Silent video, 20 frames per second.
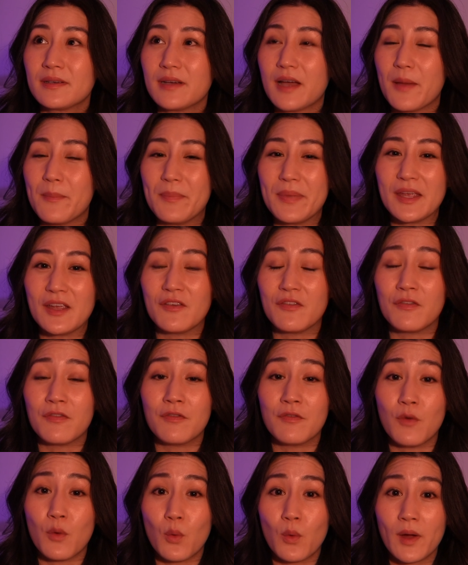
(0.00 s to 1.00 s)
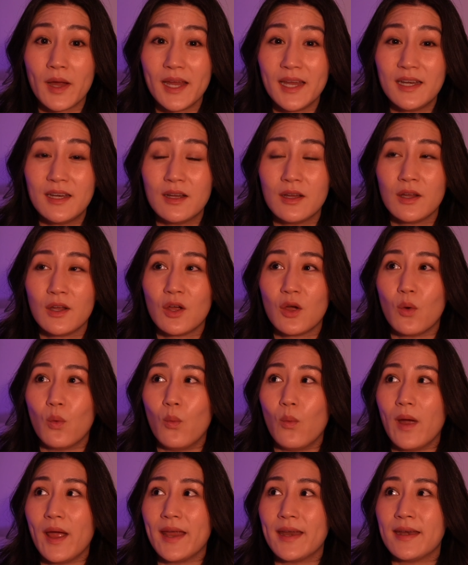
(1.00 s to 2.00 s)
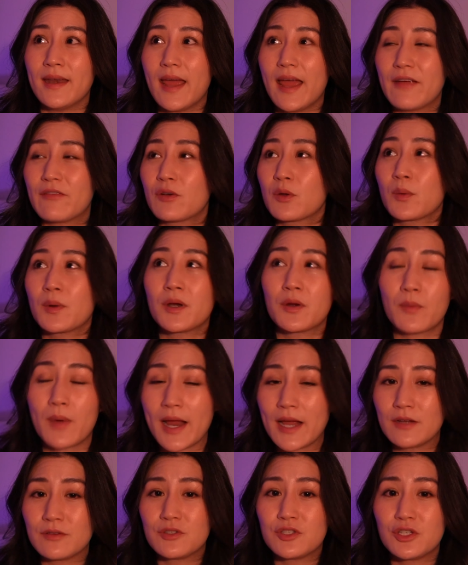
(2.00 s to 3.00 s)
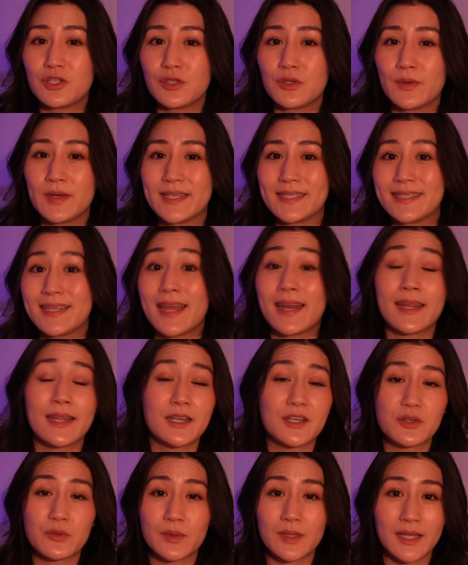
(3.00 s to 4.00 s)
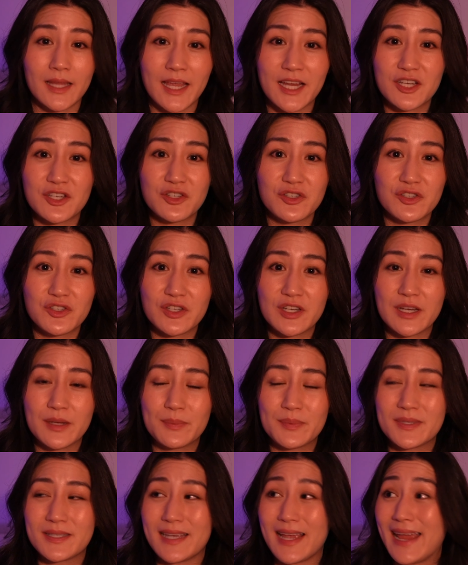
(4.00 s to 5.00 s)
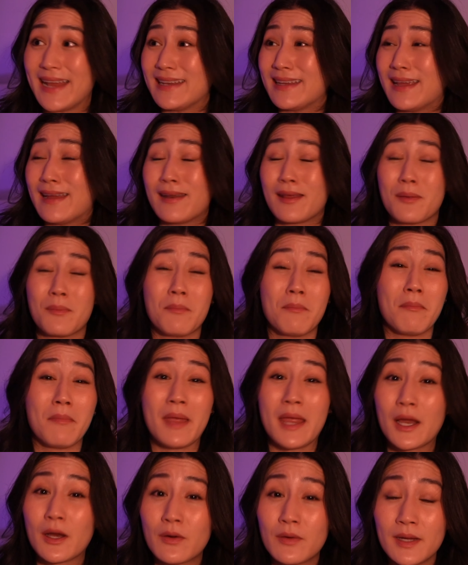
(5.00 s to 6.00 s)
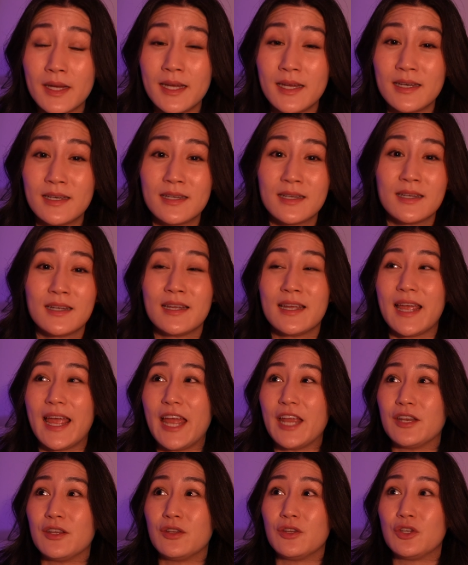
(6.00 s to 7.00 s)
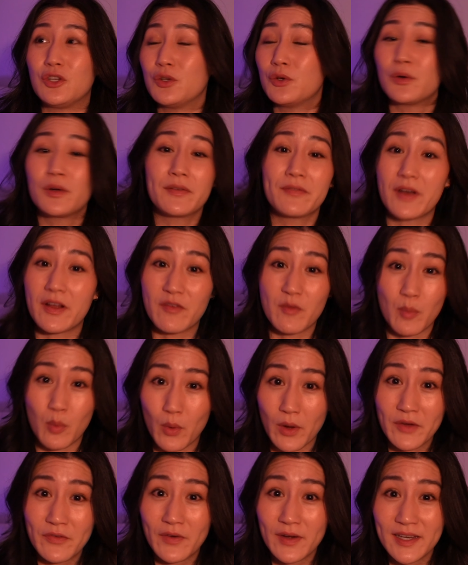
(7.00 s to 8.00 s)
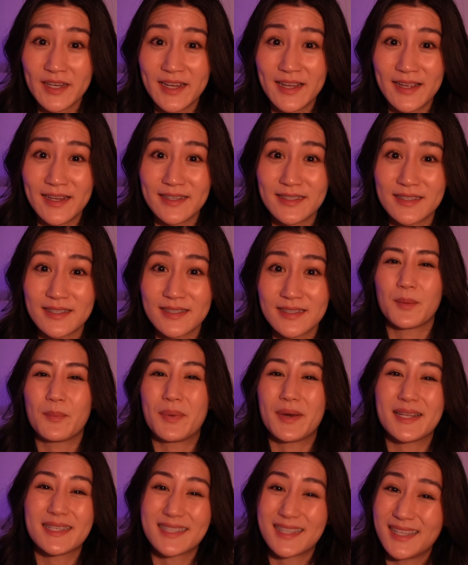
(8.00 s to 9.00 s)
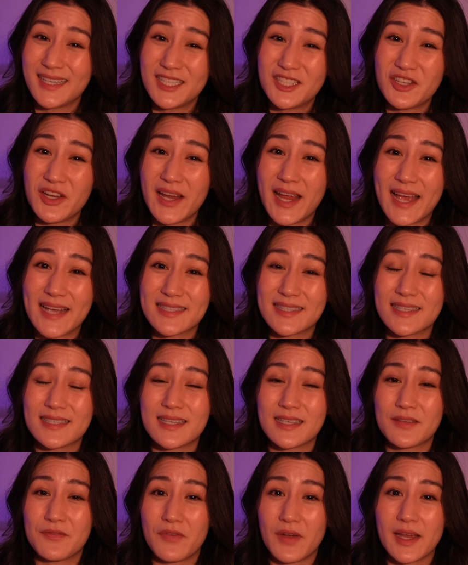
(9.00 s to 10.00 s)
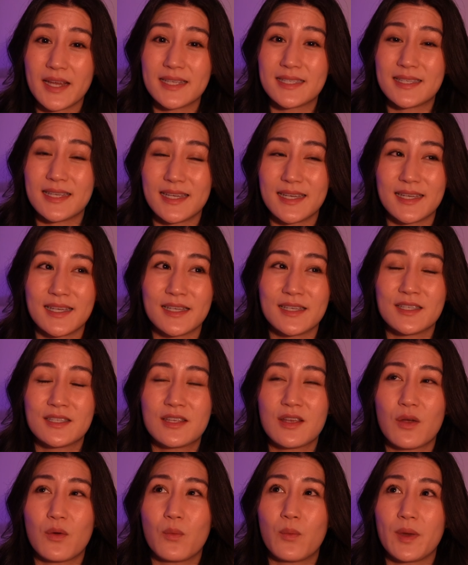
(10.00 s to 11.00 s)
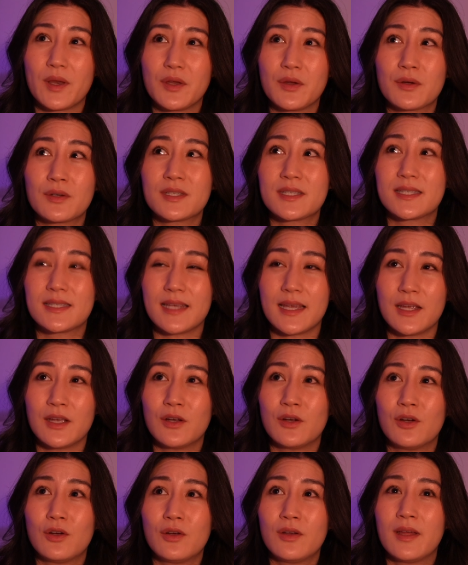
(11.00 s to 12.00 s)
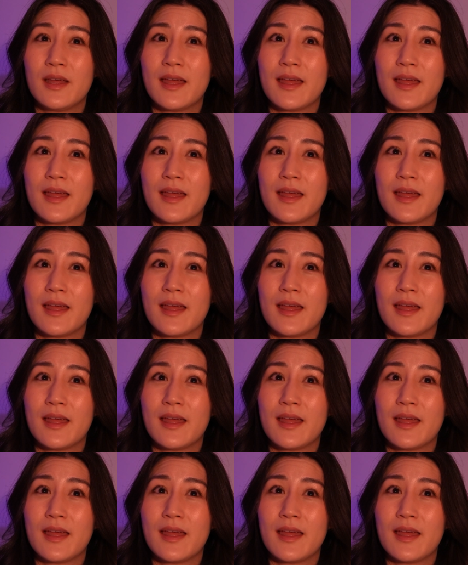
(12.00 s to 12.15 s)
a big void when everyone around you is getting into relationships and getting married and you don't even have a boyfriend yet. But as cliche as this advice is, when you're single,